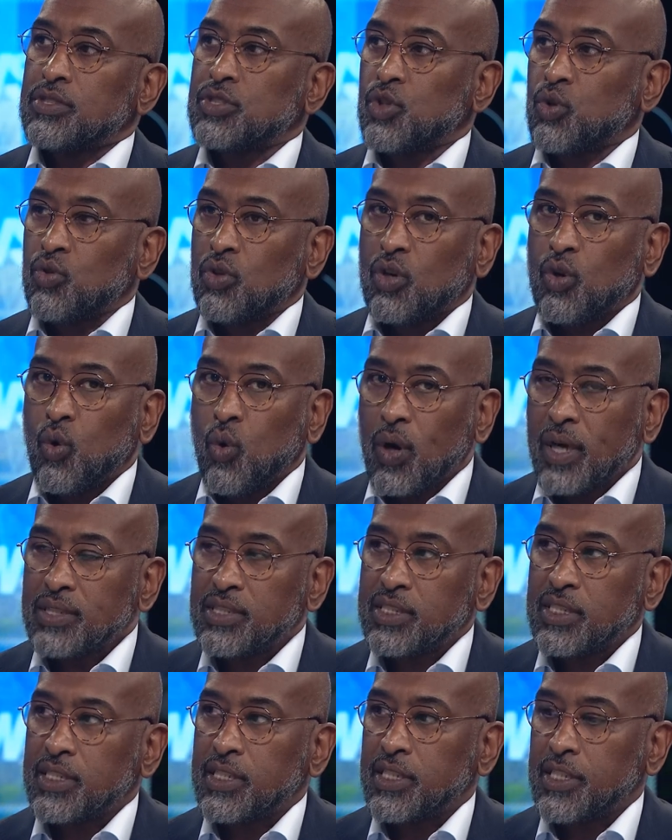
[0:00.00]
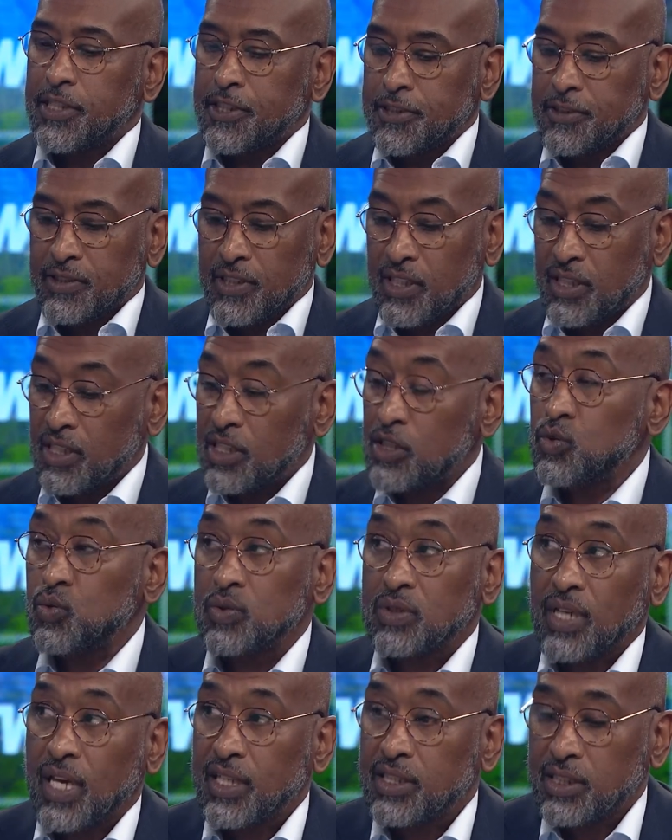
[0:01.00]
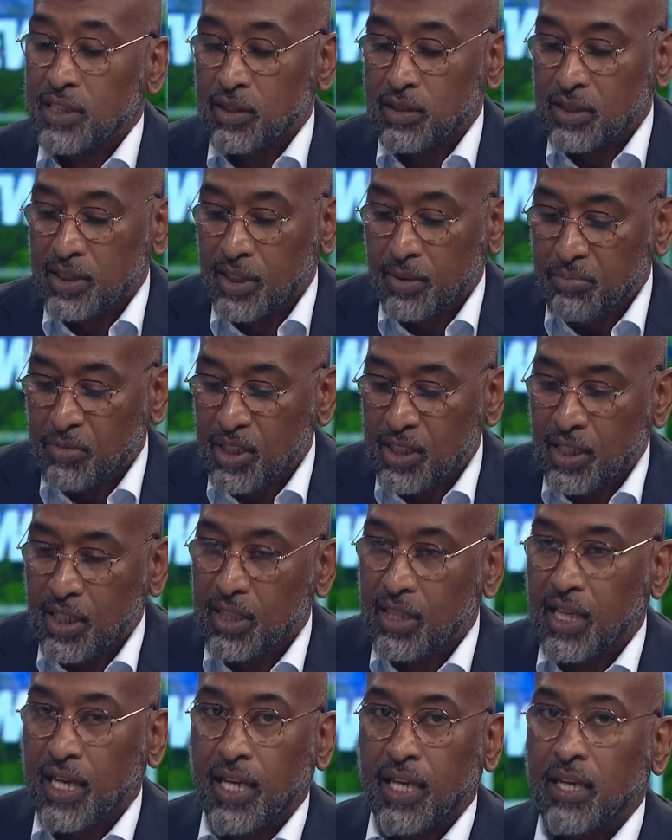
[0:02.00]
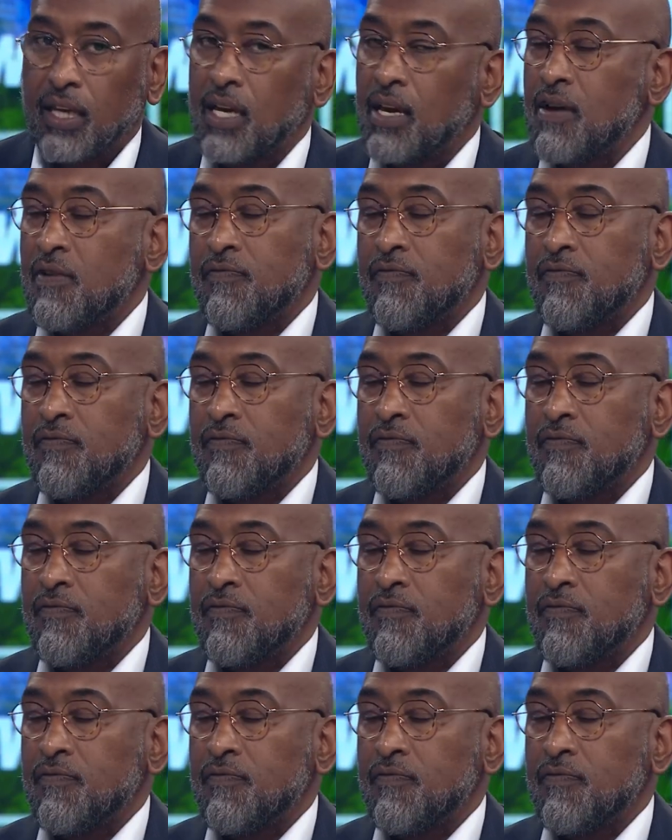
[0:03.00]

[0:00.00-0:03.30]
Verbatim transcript: so the question is, and this was actually something that they